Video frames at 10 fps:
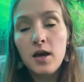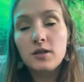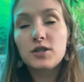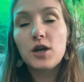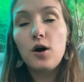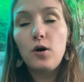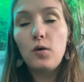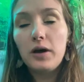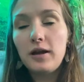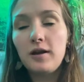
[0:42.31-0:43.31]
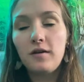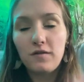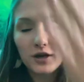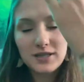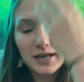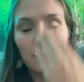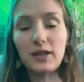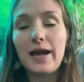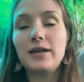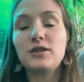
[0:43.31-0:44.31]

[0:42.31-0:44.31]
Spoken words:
So first, I would like